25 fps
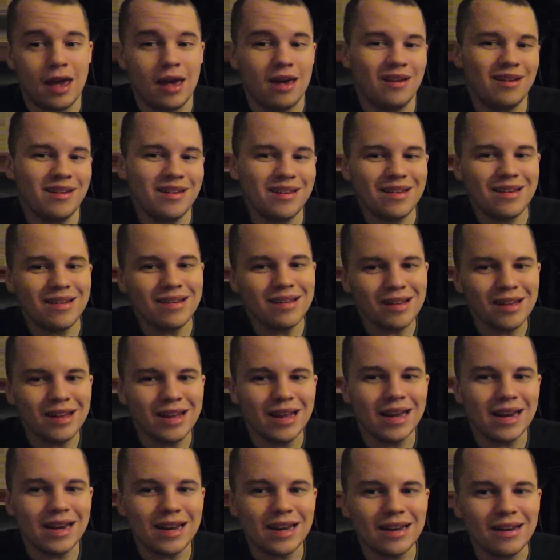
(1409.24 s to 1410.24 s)

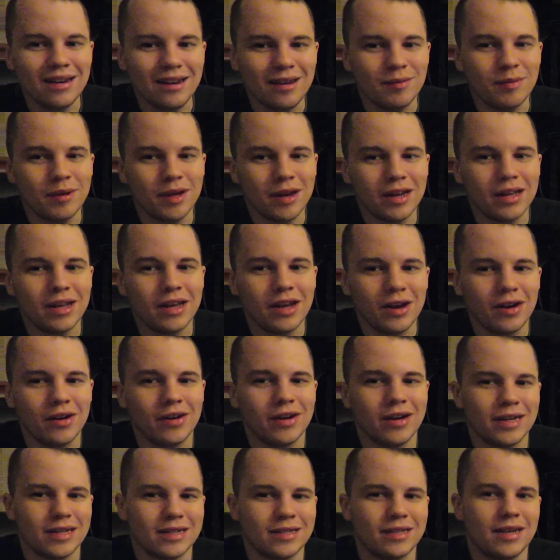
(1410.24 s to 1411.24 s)
And I'm kind of
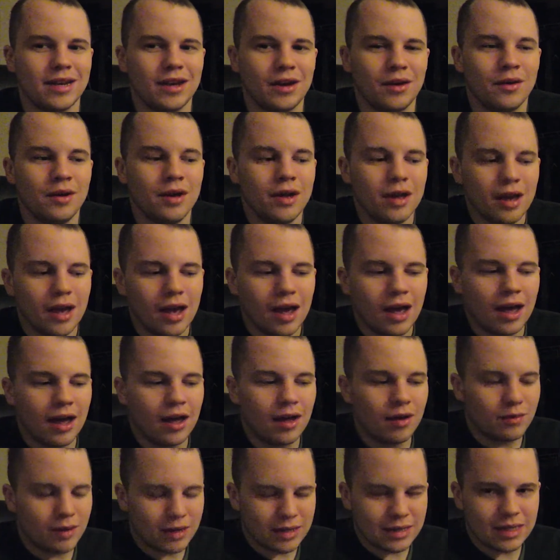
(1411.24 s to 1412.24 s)
curious, you know?
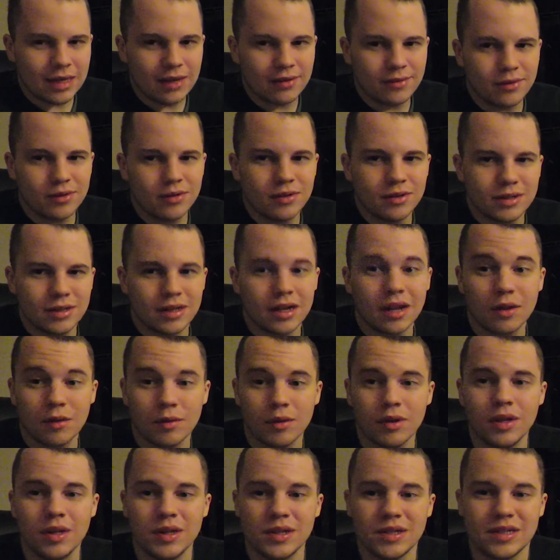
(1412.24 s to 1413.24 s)
Resident Evil is another
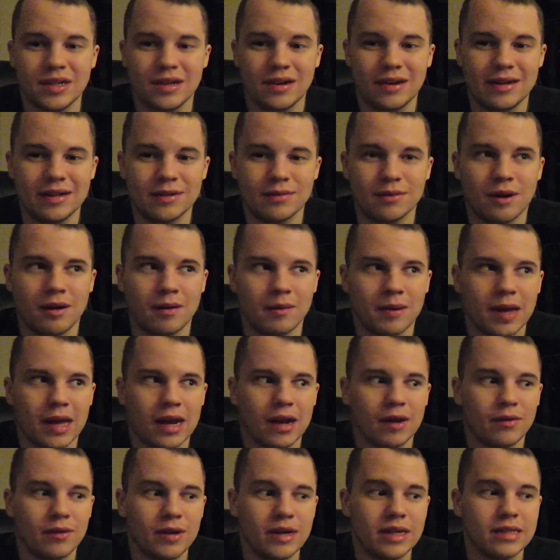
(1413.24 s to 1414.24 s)
one of the series where I'm
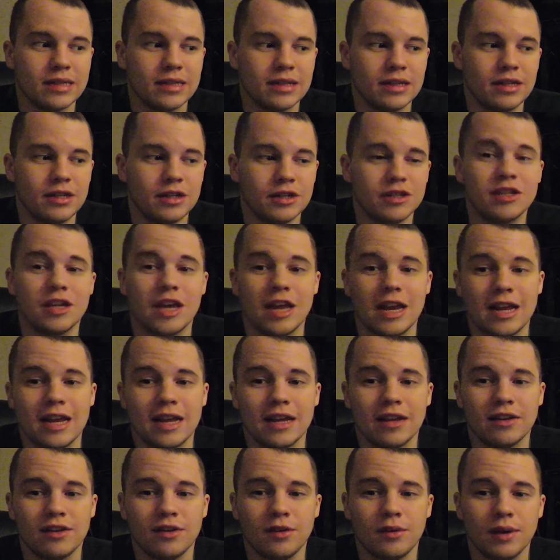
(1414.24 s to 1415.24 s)
kind of recently just getting
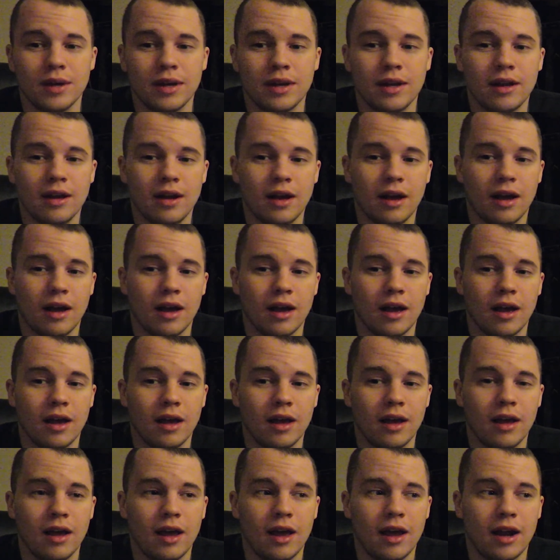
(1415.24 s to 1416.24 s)
into it,
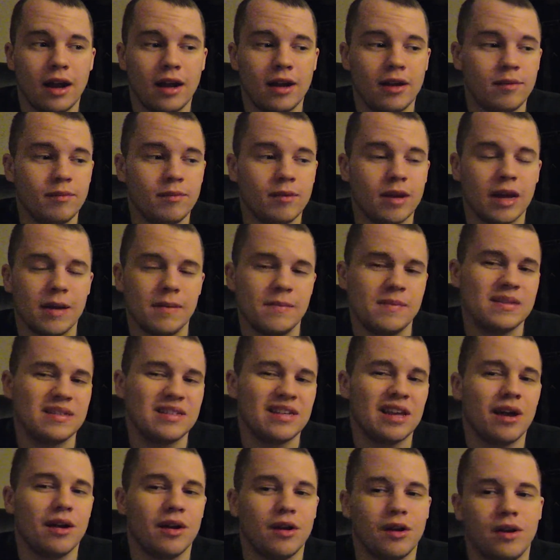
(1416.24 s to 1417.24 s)
and I kind of
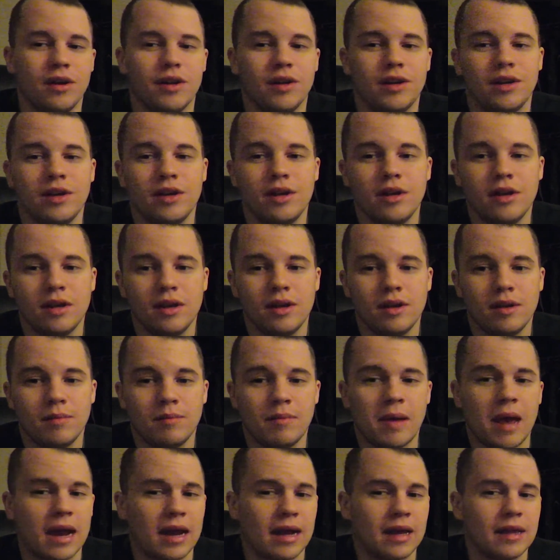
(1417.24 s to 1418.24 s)
missed out on
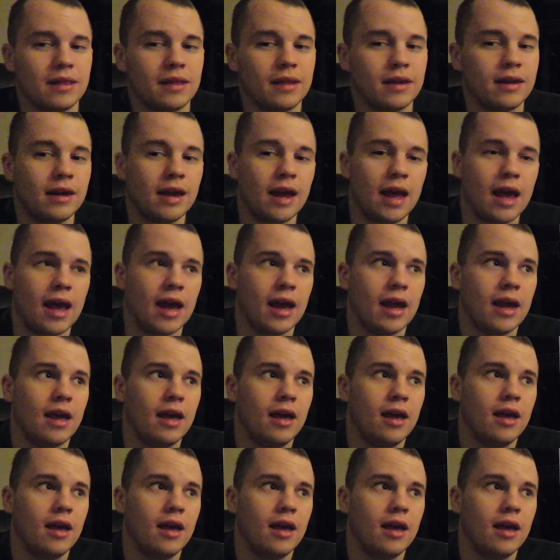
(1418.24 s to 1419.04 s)
back in the day.